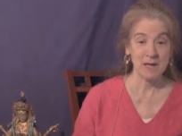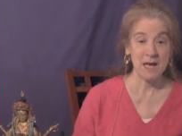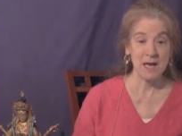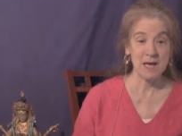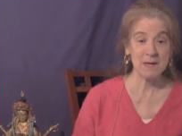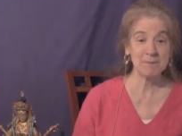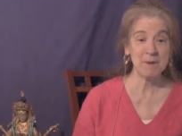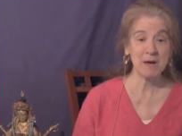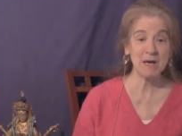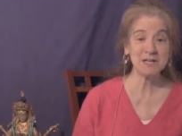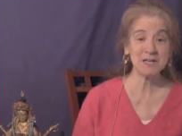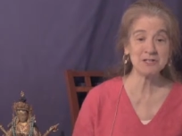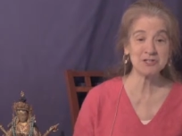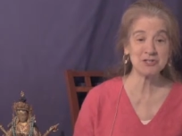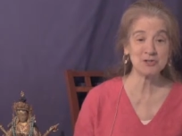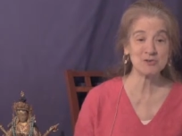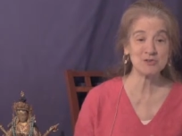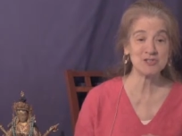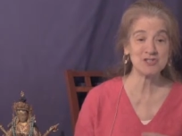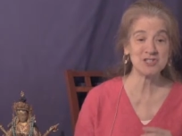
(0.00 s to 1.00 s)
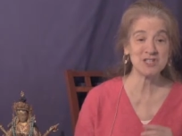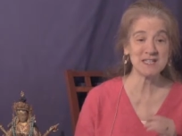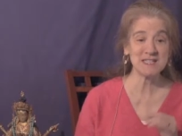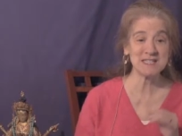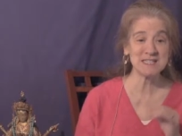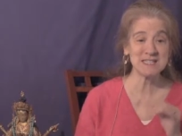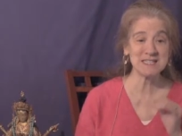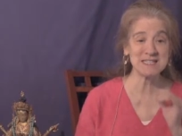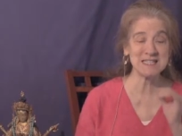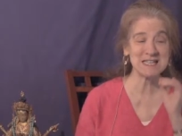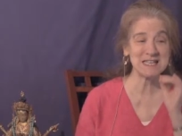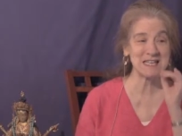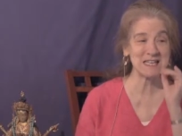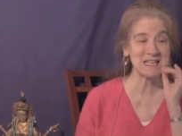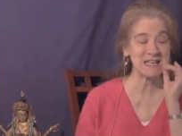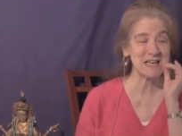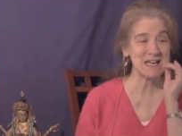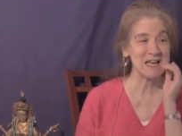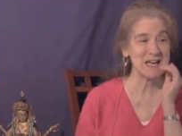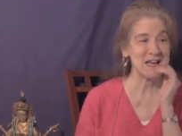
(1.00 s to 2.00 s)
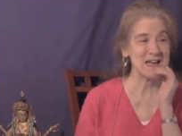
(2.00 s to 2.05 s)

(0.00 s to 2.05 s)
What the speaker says: and mind you, just the